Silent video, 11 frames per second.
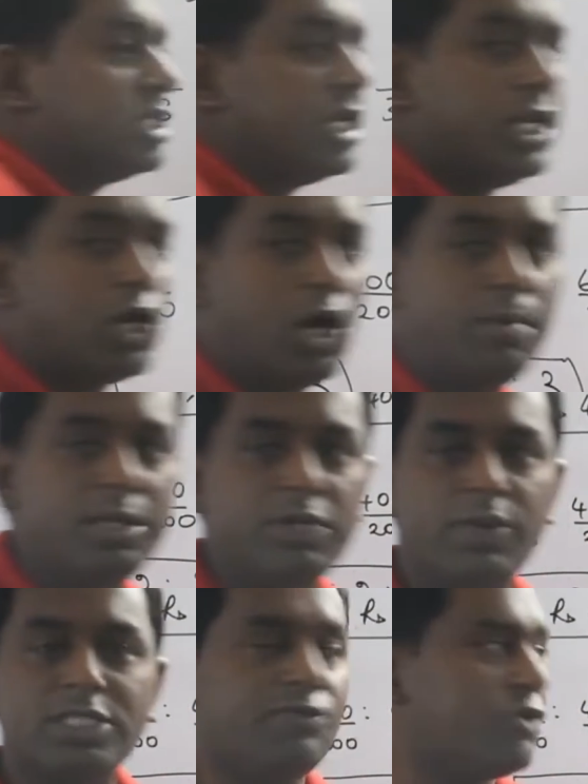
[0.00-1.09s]
is there any common
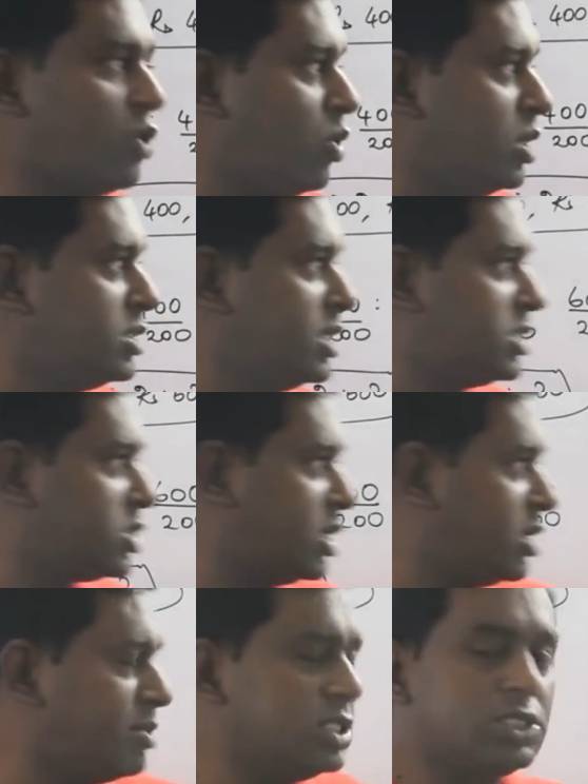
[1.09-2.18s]
divisor for all these 3
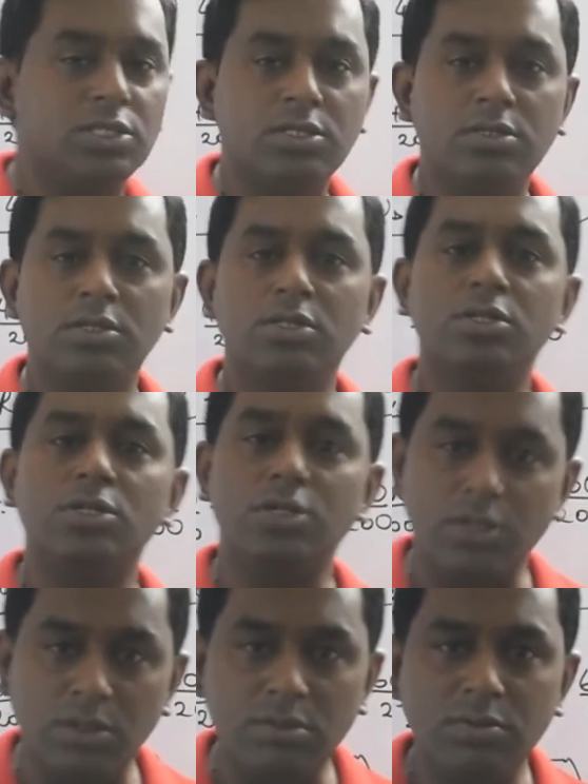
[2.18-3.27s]
numbers?
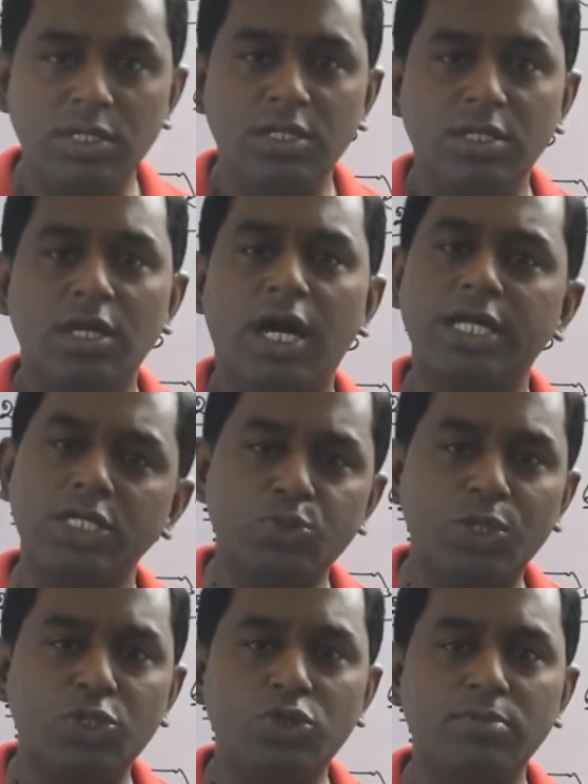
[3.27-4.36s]
No. At least
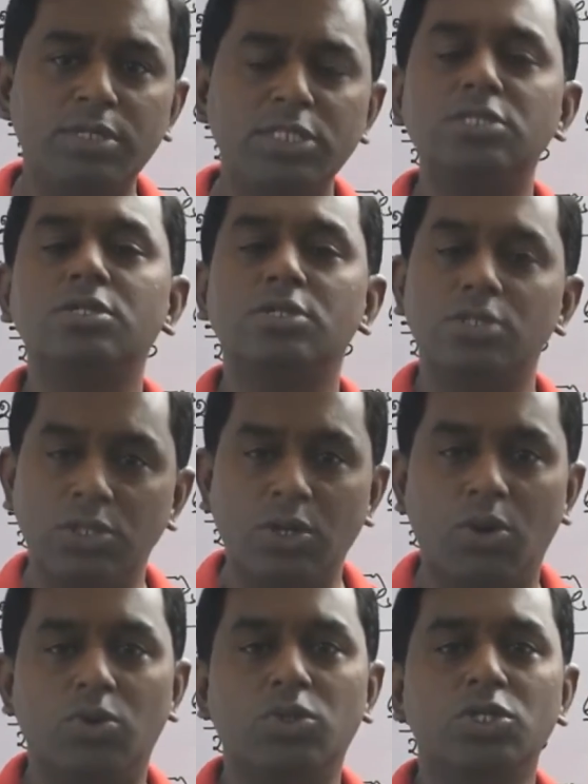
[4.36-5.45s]
for 2 numbers?
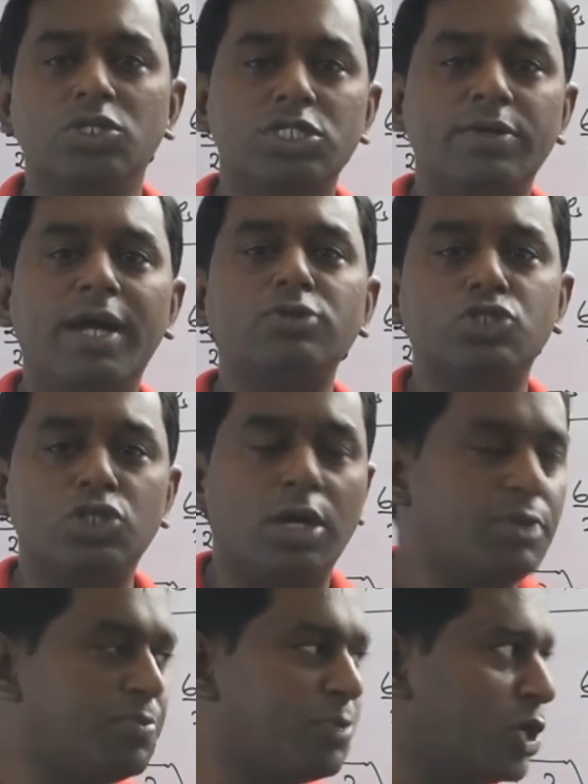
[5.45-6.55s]
No. So we have to
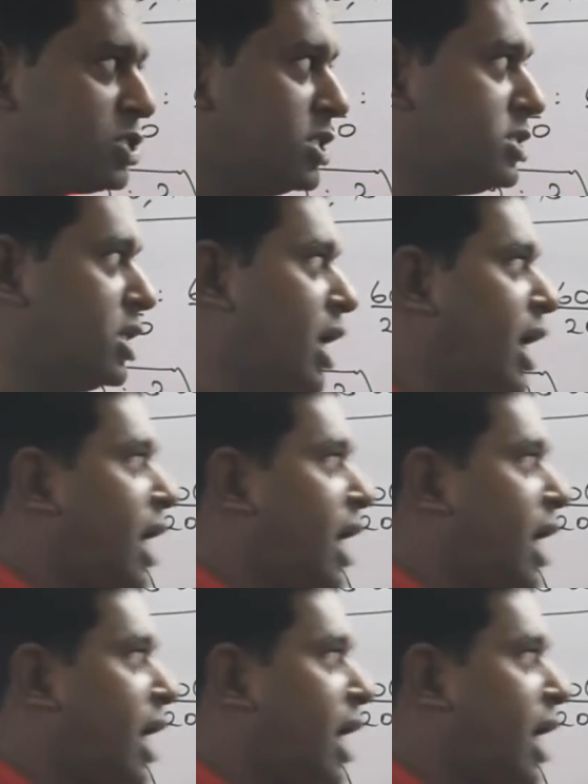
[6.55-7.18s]
stop the process